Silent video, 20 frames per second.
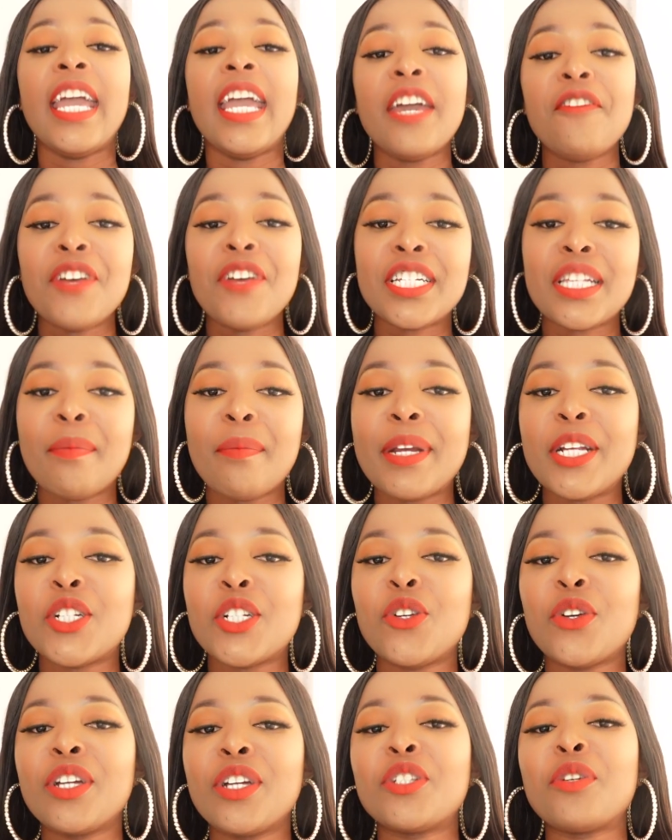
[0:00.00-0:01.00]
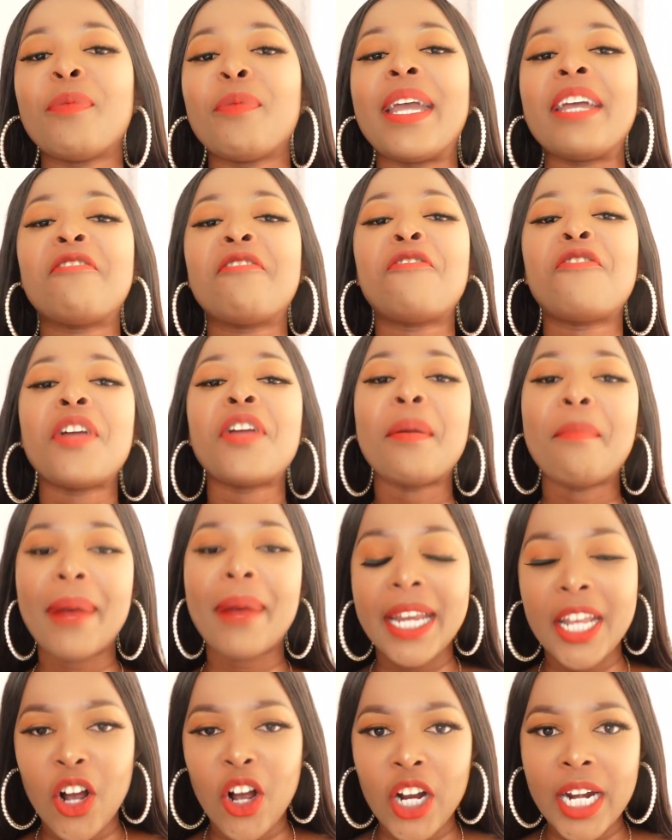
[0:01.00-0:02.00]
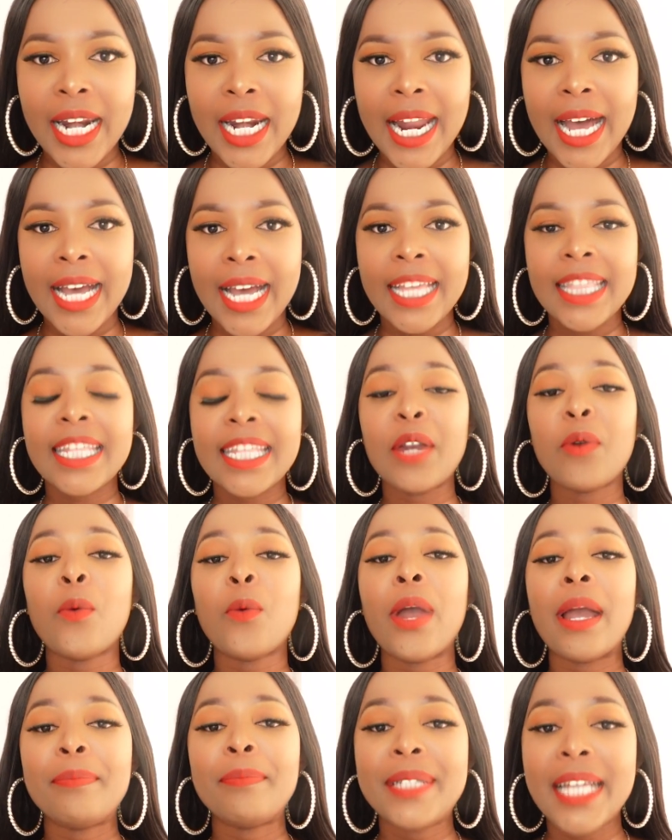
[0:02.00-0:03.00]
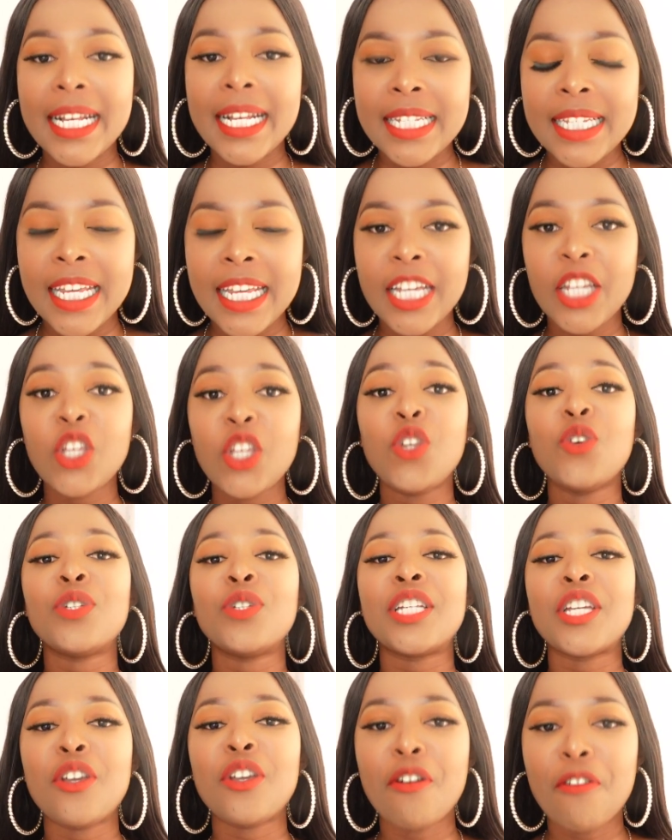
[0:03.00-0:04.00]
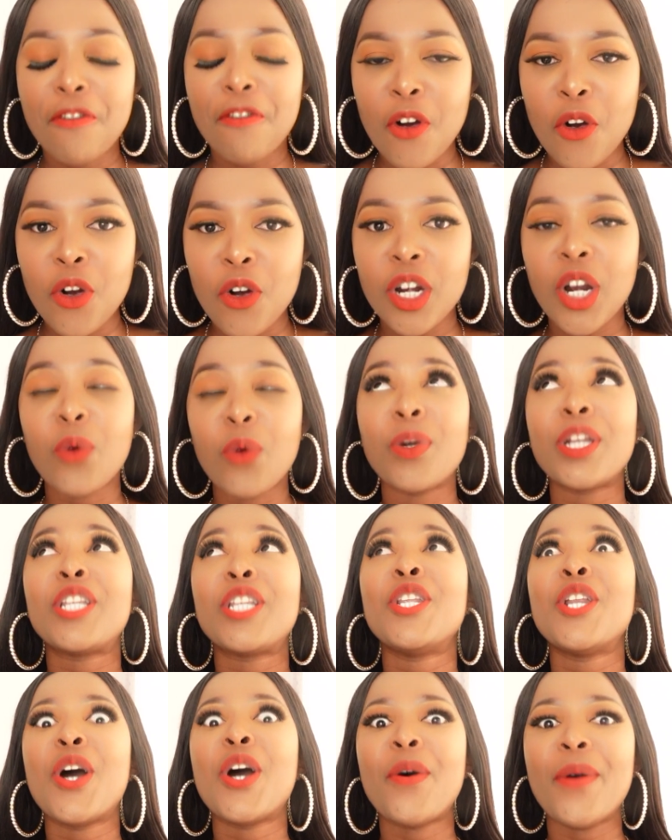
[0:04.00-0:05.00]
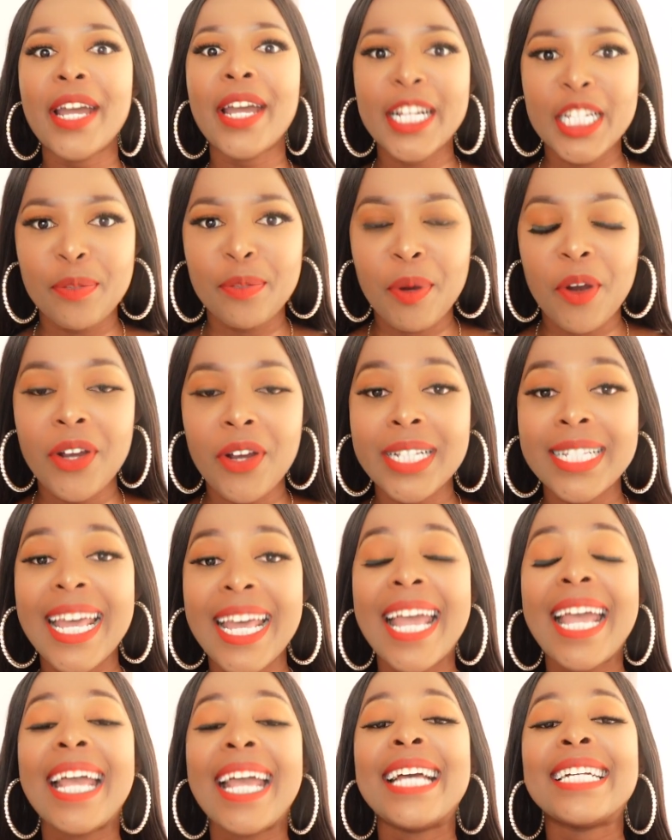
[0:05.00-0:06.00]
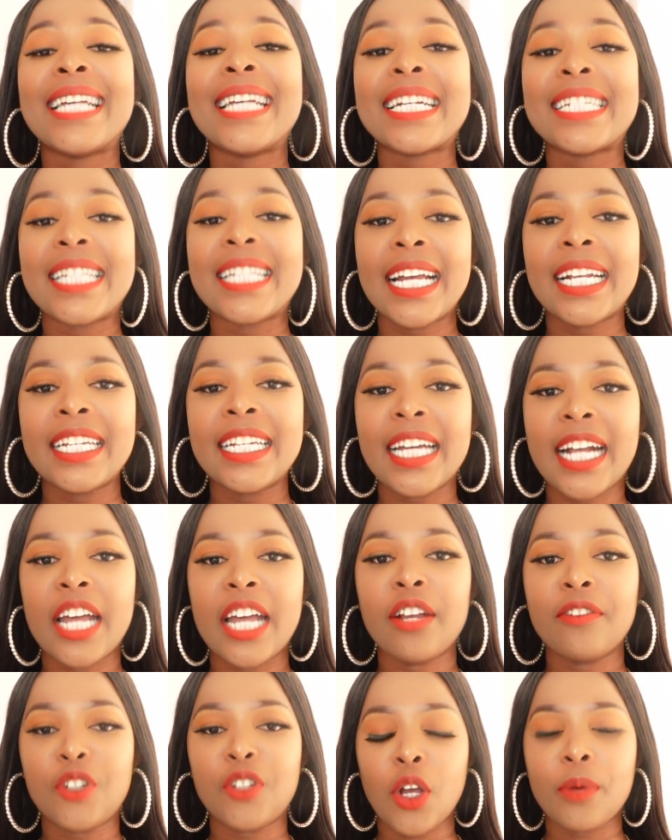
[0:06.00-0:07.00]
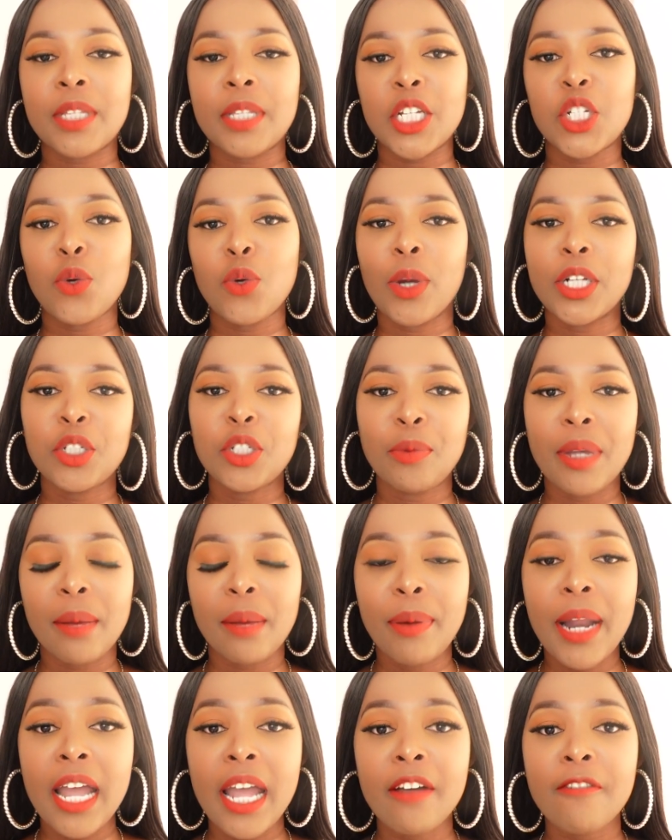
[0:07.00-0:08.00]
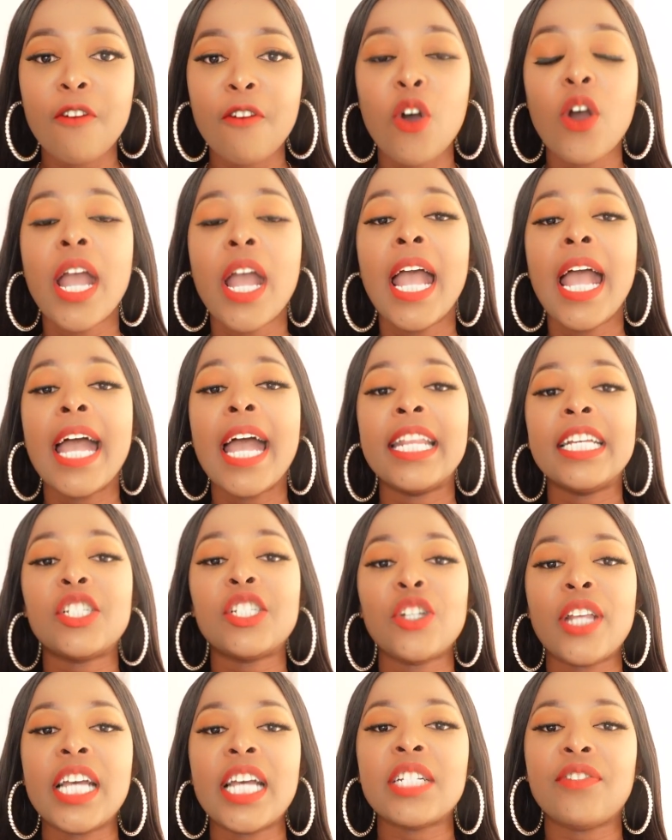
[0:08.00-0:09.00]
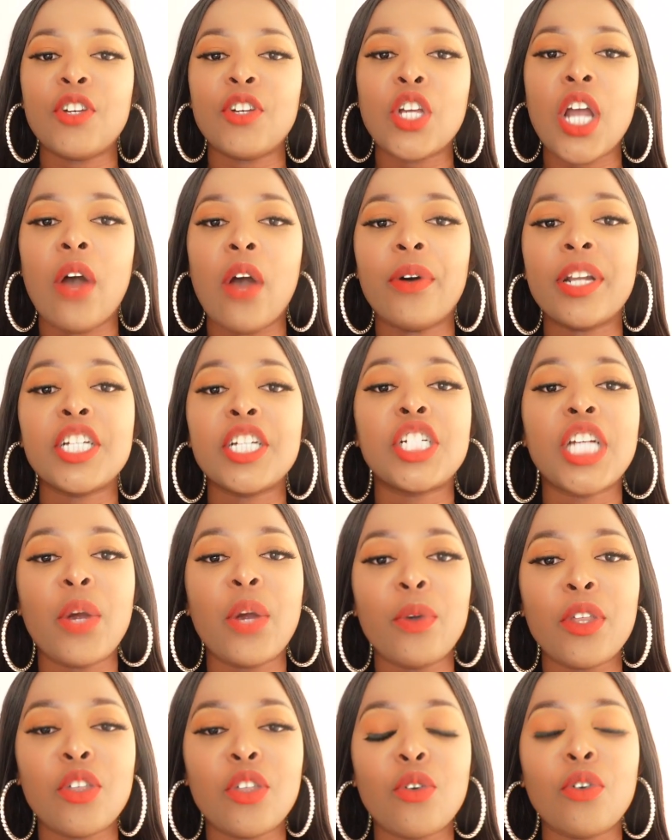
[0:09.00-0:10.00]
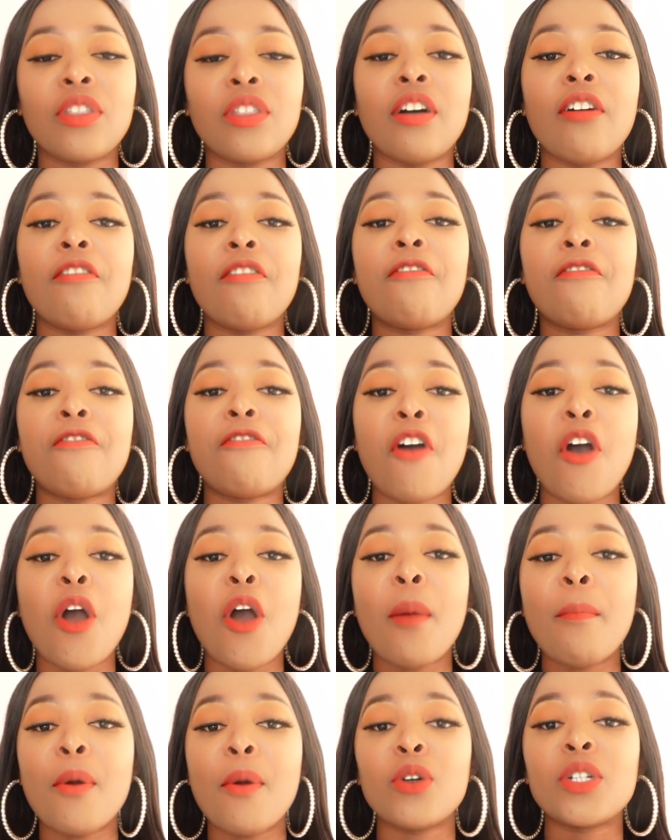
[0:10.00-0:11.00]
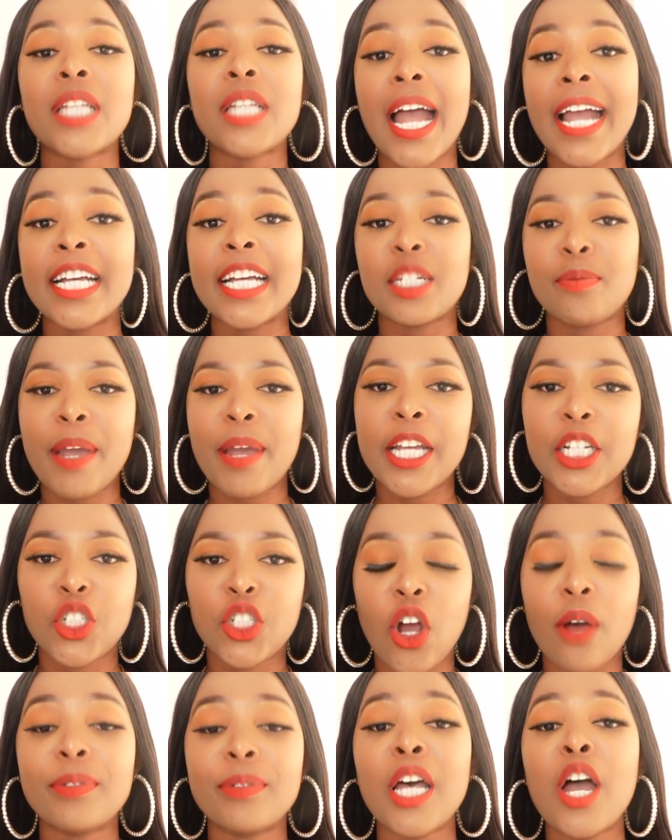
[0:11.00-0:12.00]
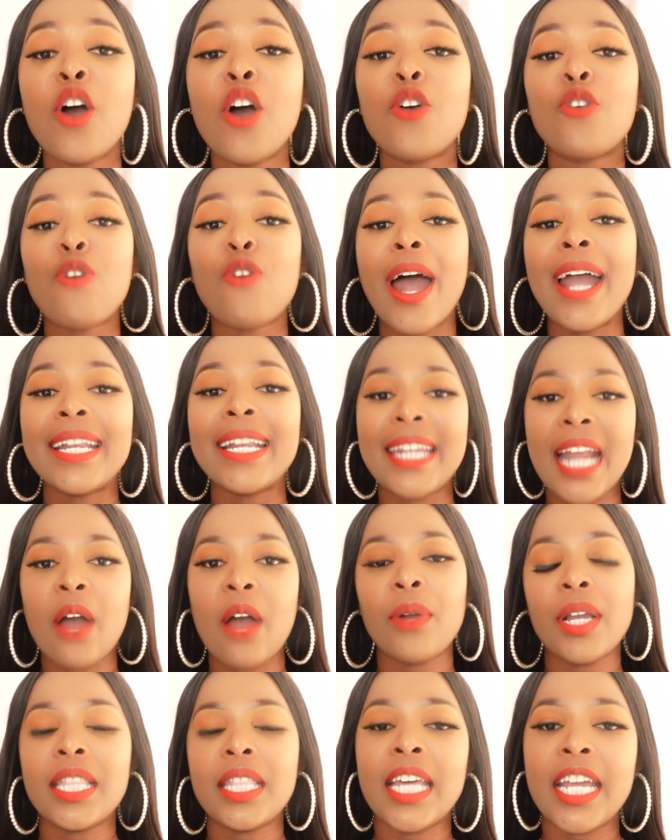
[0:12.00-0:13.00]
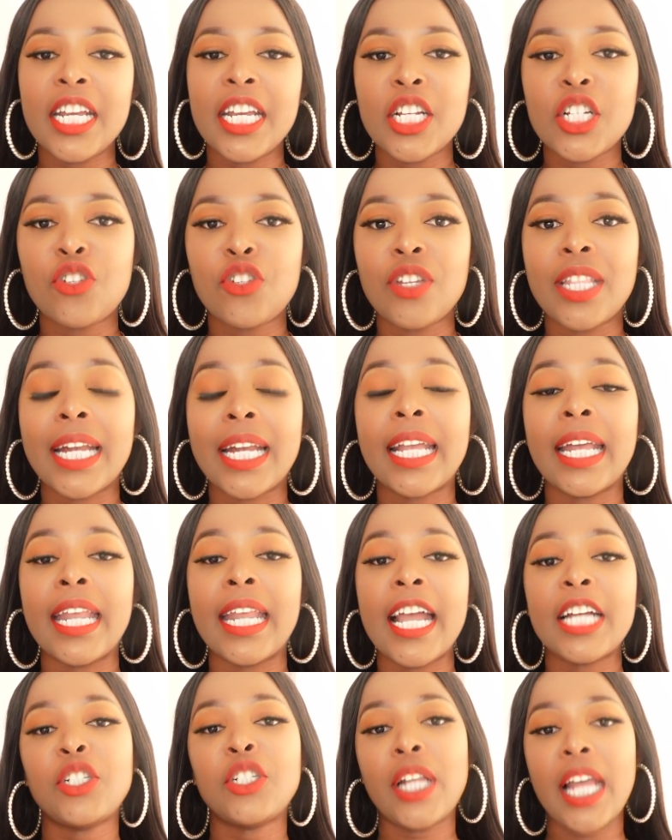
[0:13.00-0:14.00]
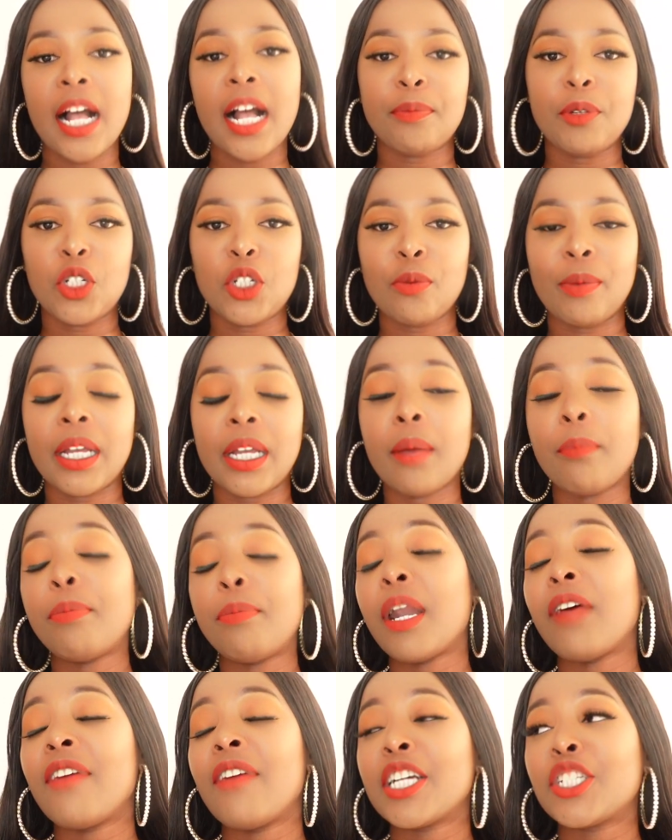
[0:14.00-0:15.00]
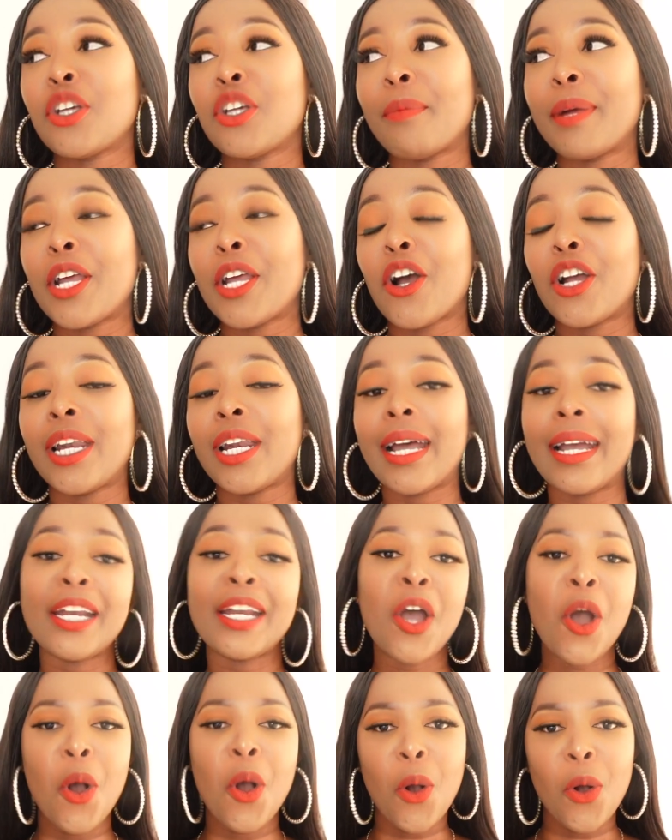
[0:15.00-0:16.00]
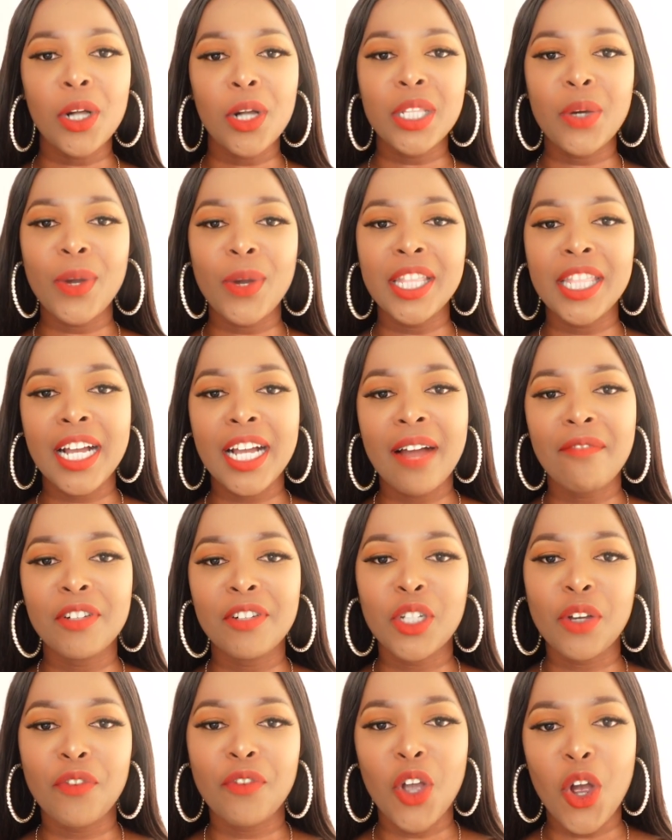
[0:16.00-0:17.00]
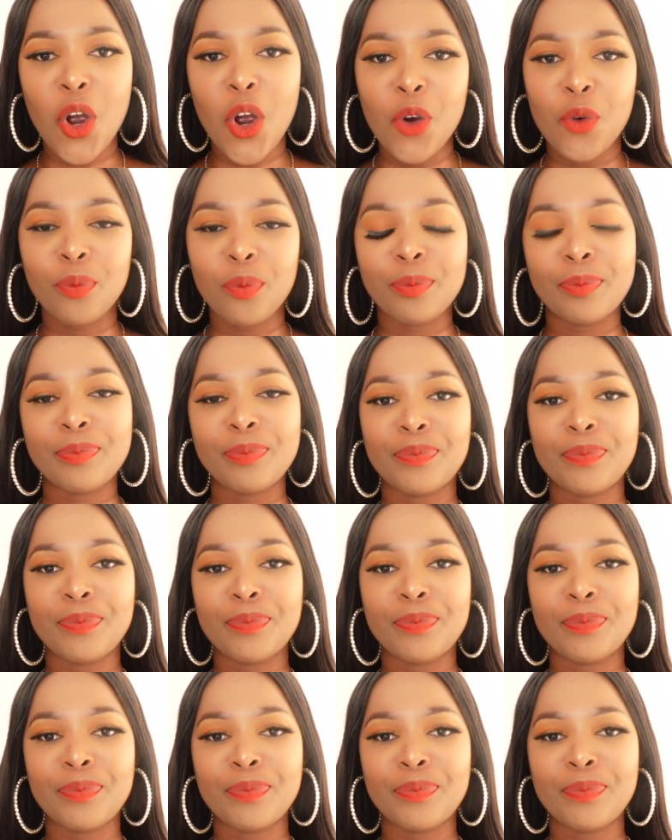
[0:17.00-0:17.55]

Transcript: If you're somebody who's looking to make free money online, then web testing using your phone with no experience is exactly the kind of jobs that you want to be applying for. And in today's video, I want to share with you the four most highest paying jobs right now in the industry that can actually help you to make a bit of extra money online all the way in the comfort of your home.